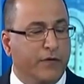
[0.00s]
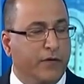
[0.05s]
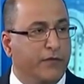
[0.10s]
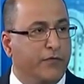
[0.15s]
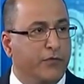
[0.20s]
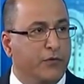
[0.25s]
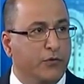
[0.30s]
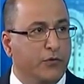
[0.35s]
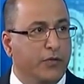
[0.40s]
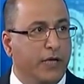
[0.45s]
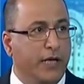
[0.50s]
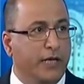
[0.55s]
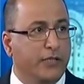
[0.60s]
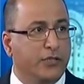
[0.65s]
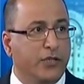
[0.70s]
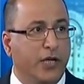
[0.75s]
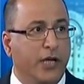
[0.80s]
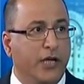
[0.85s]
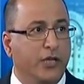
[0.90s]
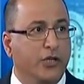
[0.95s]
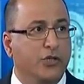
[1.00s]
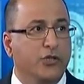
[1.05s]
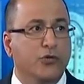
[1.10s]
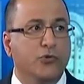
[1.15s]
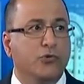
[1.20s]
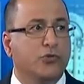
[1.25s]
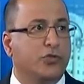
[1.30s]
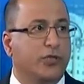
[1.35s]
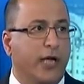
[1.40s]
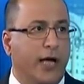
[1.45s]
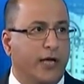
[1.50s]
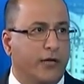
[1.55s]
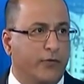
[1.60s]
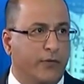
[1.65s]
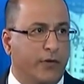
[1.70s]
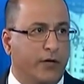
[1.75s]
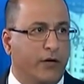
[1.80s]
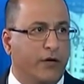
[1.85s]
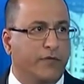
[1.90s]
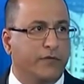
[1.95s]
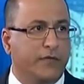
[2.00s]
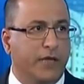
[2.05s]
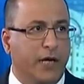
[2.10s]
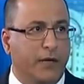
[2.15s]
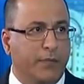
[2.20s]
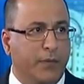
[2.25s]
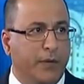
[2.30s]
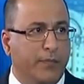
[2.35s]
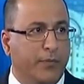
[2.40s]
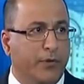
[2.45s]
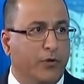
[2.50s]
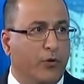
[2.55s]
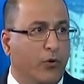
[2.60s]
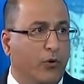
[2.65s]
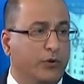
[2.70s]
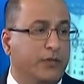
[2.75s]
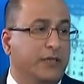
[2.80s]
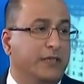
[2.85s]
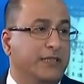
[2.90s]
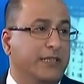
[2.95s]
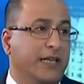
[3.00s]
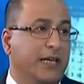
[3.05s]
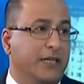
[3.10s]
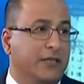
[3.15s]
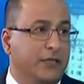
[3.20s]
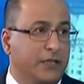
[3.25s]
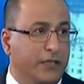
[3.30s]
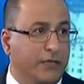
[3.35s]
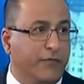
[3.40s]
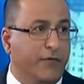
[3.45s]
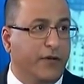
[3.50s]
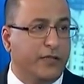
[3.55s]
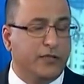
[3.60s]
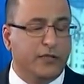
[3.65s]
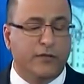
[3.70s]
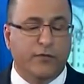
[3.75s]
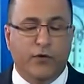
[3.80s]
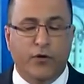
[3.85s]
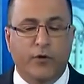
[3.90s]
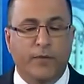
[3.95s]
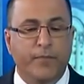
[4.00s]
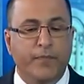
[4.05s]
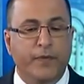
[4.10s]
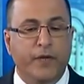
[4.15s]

in a few days a huge gathering of tech people called the DLD Festival.